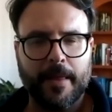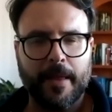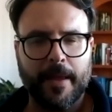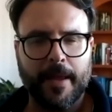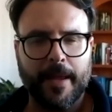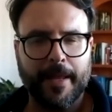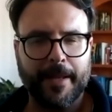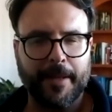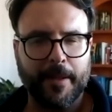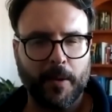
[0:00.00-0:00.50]

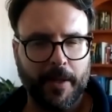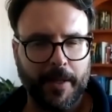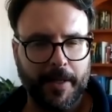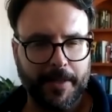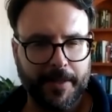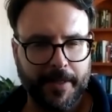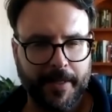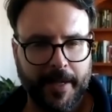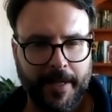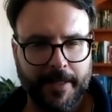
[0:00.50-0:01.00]
It
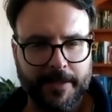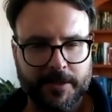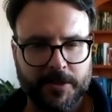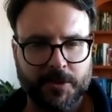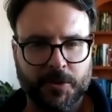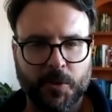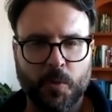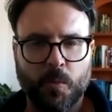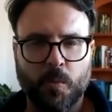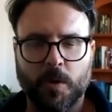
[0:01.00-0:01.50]
indicates
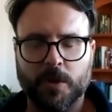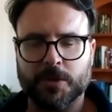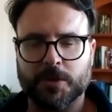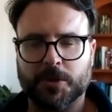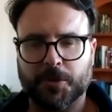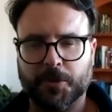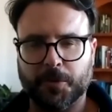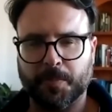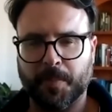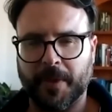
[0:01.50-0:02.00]
too what
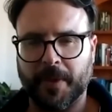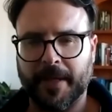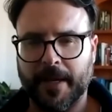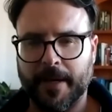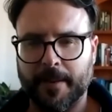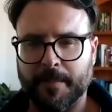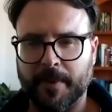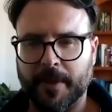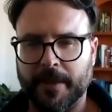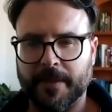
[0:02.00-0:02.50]
should be
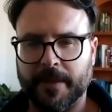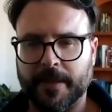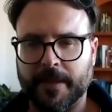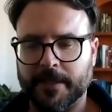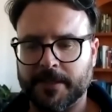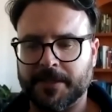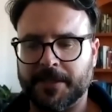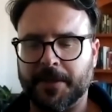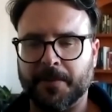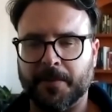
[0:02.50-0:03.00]
coming in the
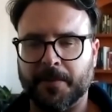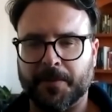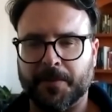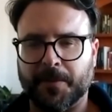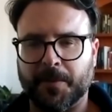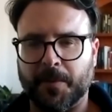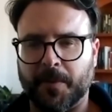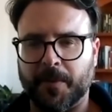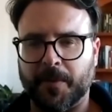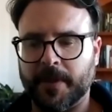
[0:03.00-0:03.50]
next year or
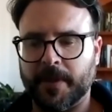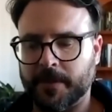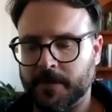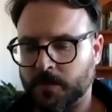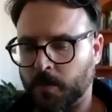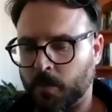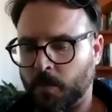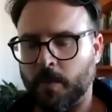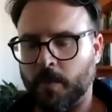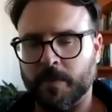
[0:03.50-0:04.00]
two, and
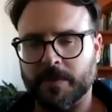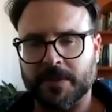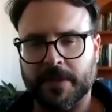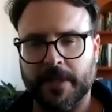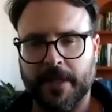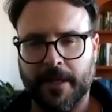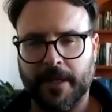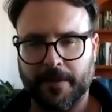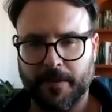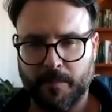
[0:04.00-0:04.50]
that's what we're
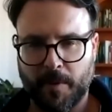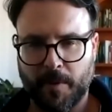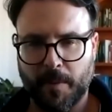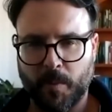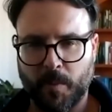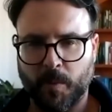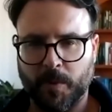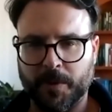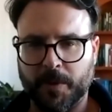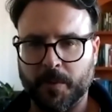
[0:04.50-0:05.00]
seeing at the
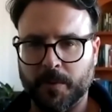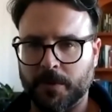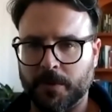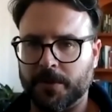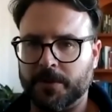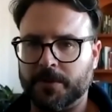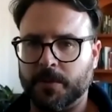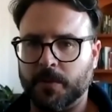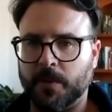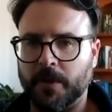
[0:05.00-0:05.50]
moment. What you
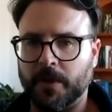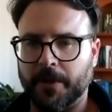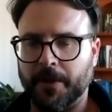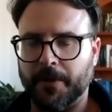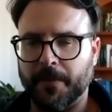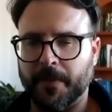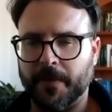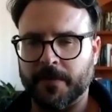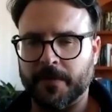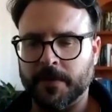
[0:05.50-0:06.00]
alluded to
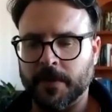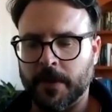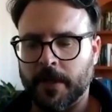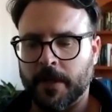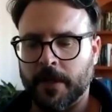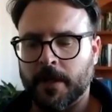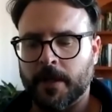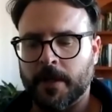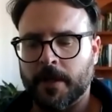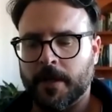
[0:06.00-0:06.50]
earlier is
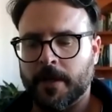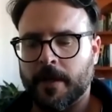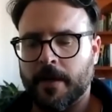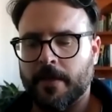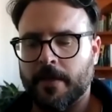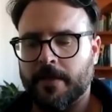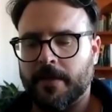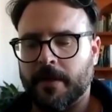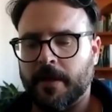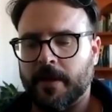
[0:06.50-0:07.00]

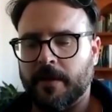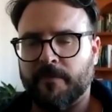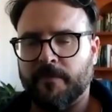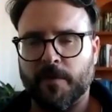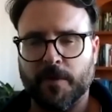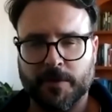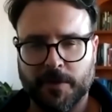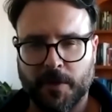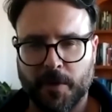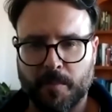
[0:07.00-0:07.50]
the
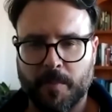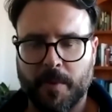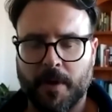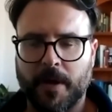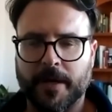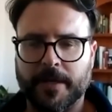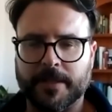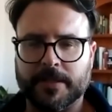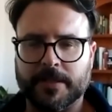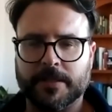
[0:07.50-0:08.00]
first home
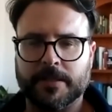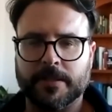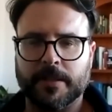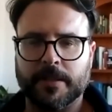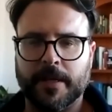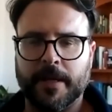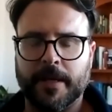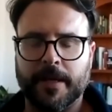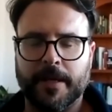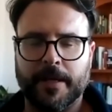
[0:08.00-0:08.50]
buyers
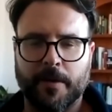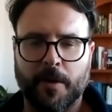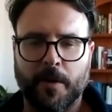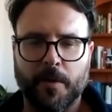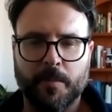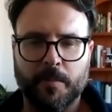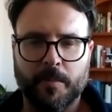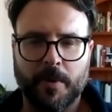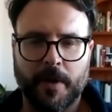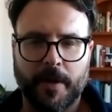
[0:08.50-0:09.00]
and
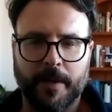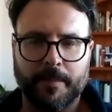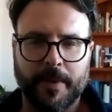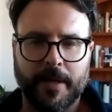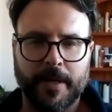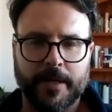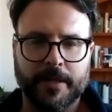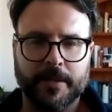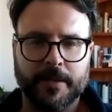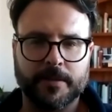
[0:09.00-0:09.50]
home buying
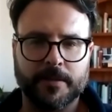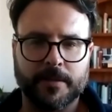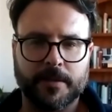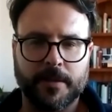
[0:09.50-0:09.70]
market